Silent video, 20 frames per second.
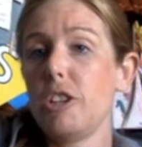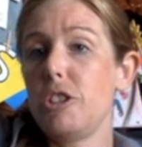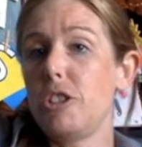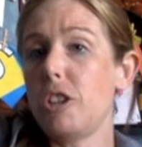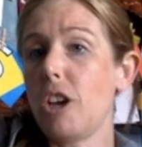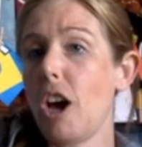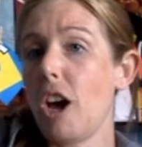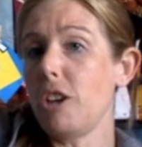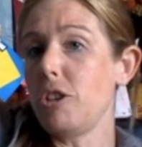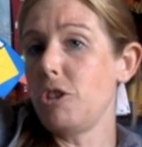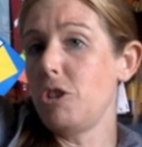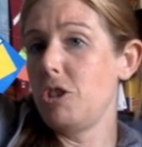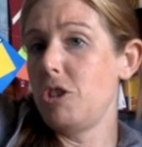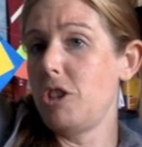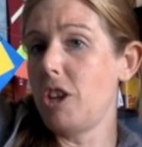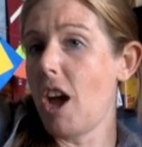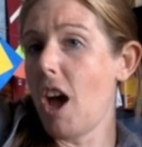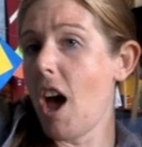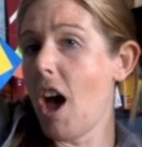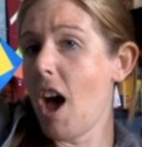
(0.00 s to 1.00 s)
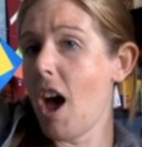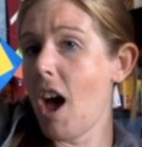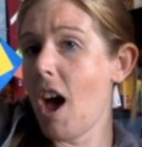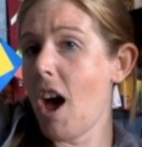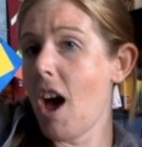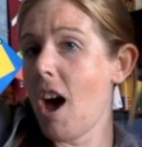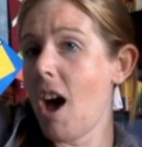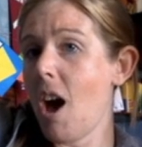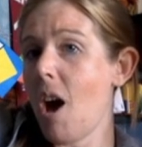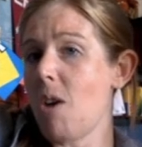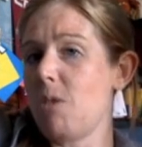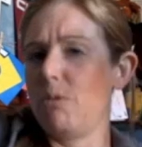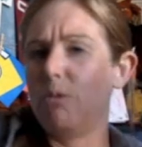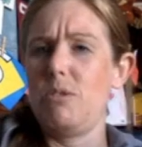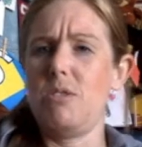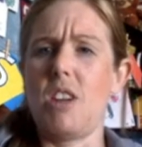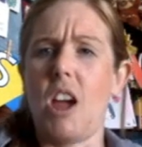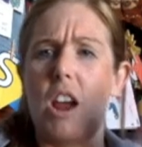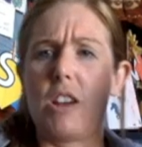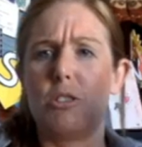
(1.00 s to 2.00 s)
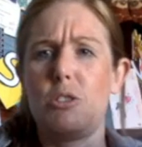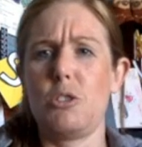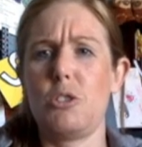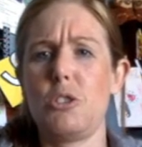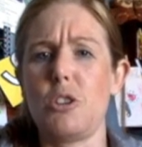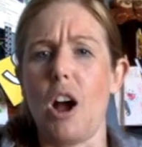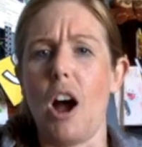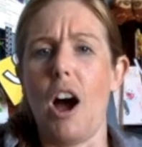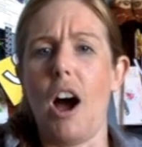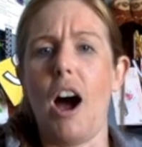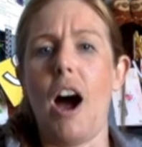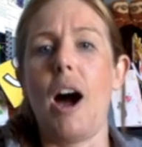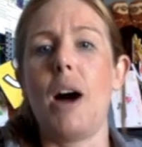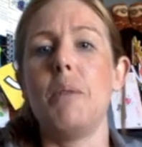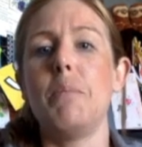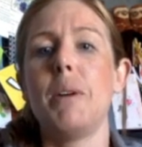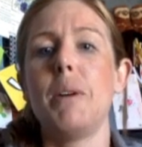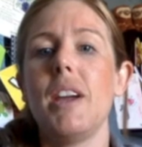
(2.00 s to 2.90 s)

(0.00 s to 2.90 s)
touchdown, nice job.